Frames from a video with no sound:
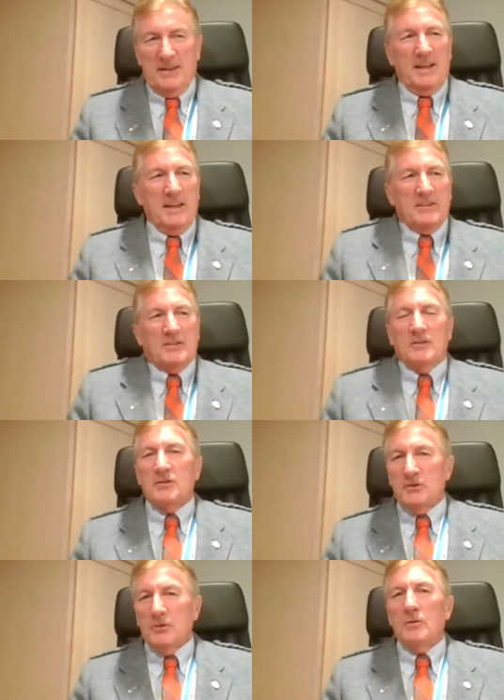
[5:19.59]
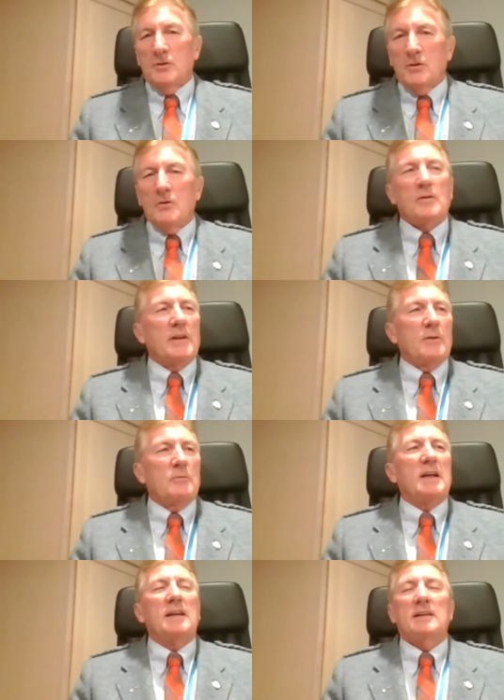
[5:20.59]
is so low that
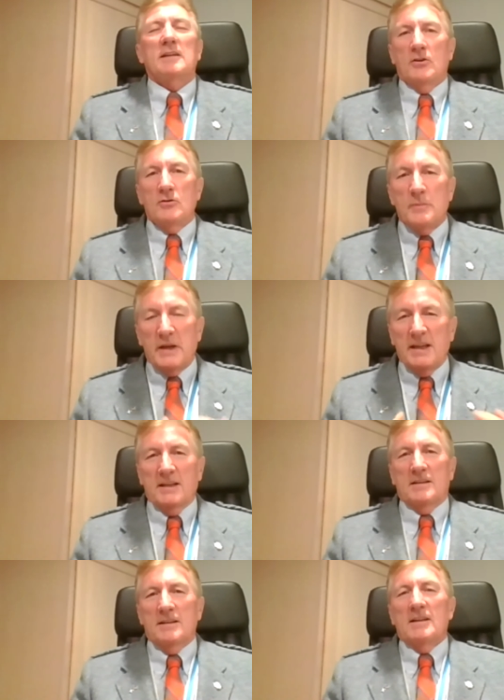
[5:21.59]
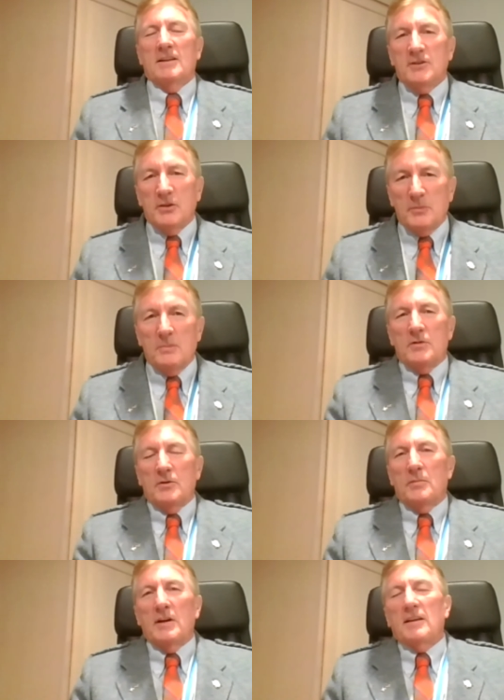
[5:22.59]
we can now begin to
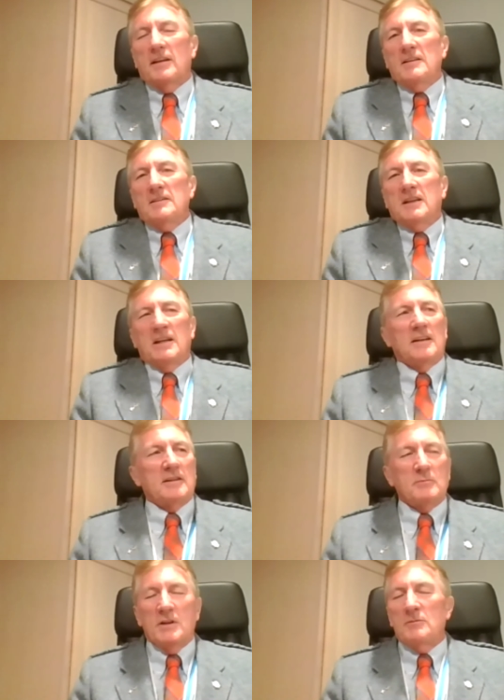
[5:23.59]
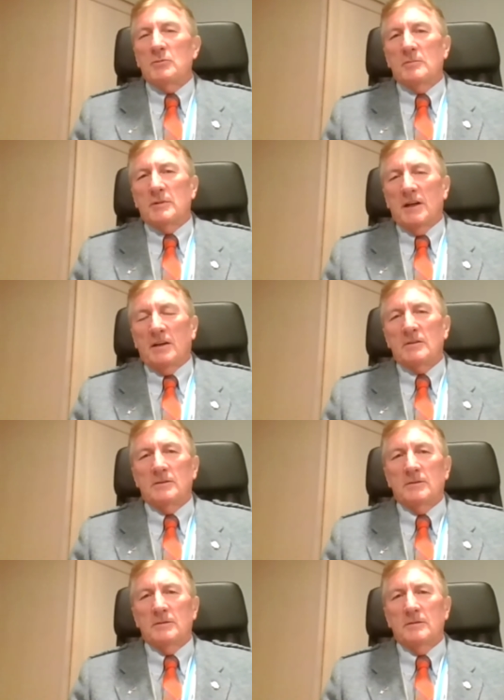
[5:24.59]
bring things together in a much more
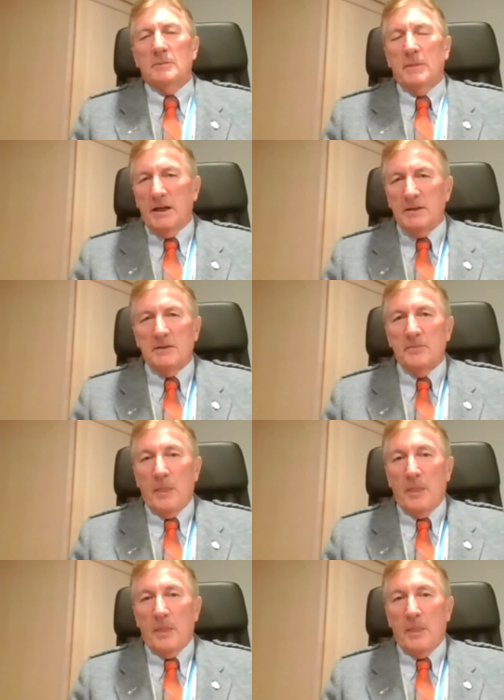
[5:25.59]
productive manner.